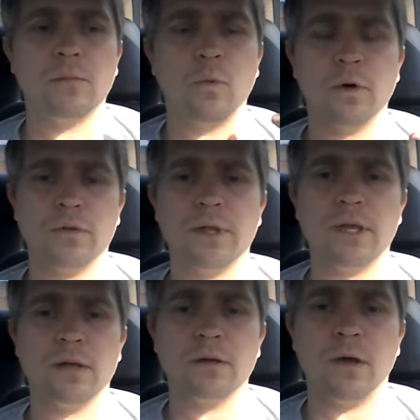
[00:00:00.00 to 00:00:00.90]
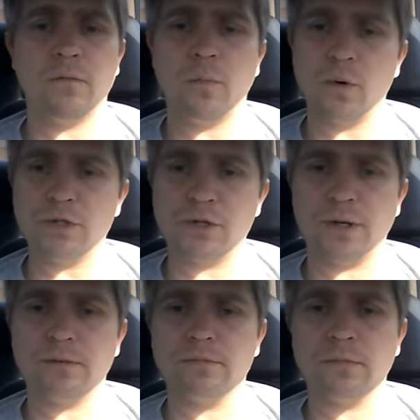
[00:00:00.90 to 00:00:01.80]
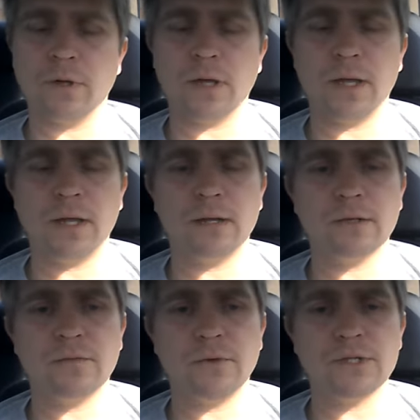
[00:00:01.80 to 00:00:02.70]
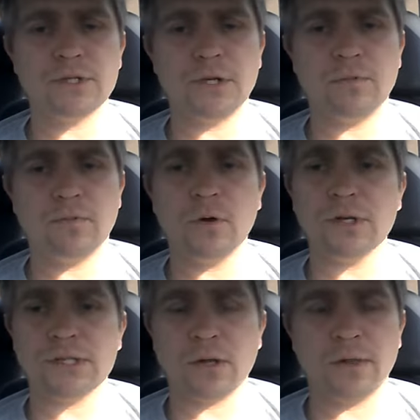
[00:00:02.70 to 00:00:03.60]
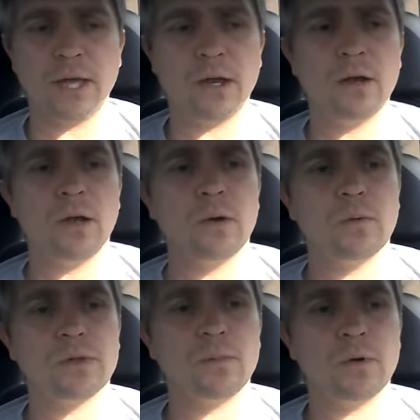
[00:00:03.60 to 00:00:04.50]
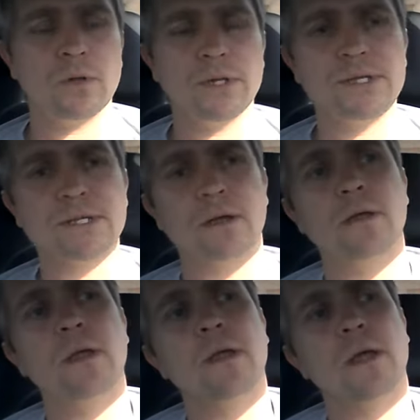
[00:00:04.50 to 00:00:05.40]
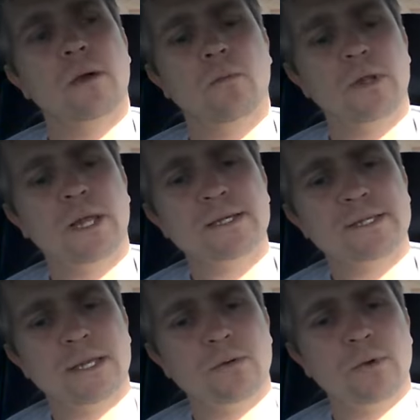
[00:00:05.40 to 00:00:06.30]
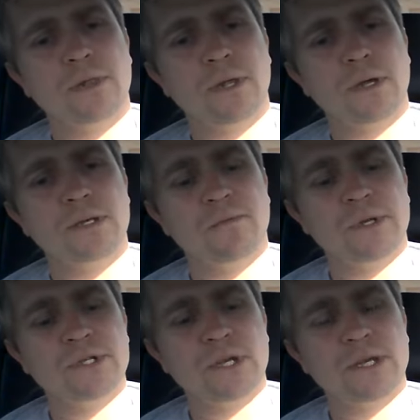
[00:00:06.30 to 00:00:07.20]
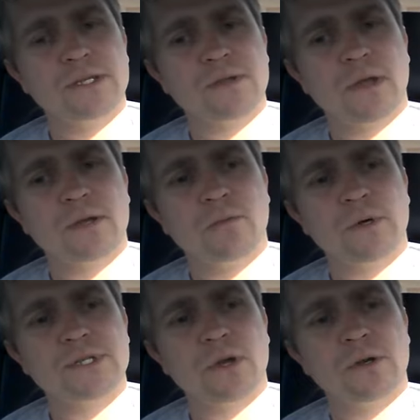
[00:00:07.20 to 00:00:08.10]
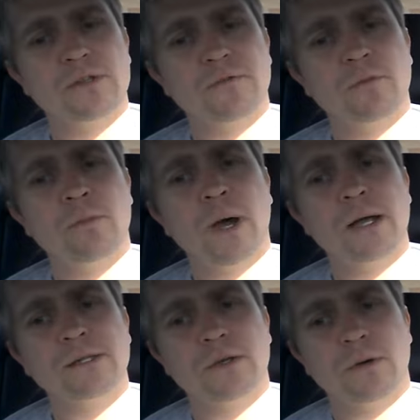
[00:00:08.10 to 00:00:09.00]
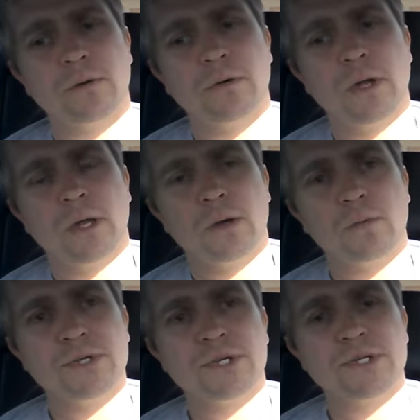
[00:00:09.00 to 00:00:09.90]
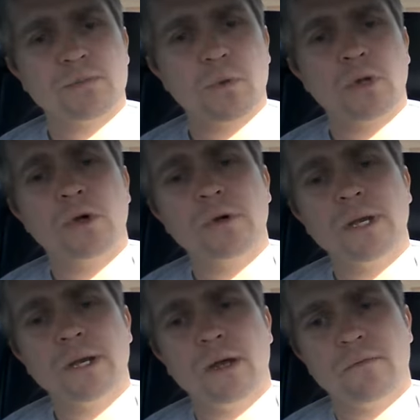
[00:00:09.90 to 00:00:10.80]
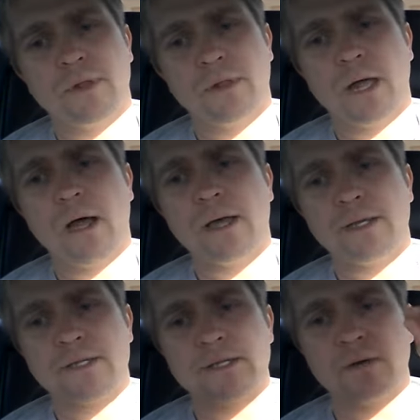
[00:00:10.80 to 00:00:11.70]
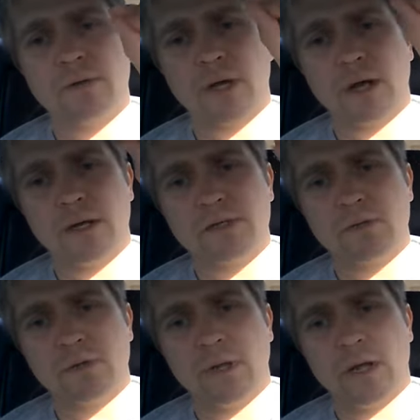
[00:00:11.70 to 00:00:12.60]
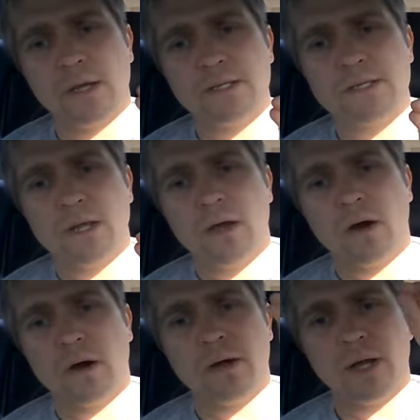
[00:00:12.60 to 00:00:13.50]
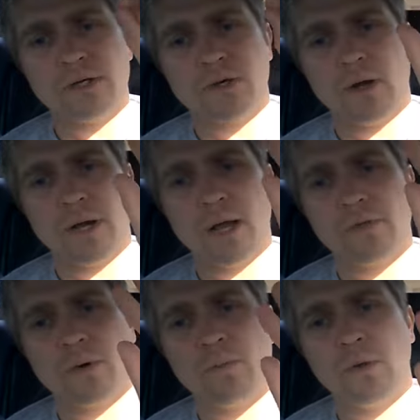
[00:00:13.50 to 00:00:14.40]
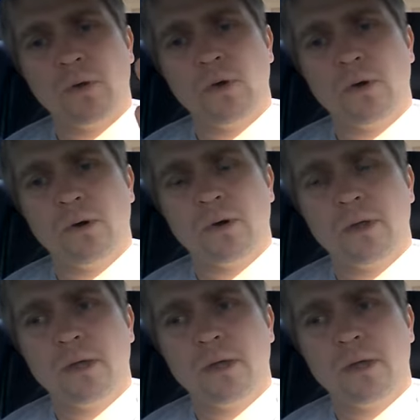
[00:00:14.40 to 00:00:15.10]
worthy of a portrait. Okay, and Da Vinci focused on that with the Mona Lisa. And one last thing with Da Vinci is what's called sfumato, which is blurring of the lines. So the contour lines are not drawn out, they're blurred,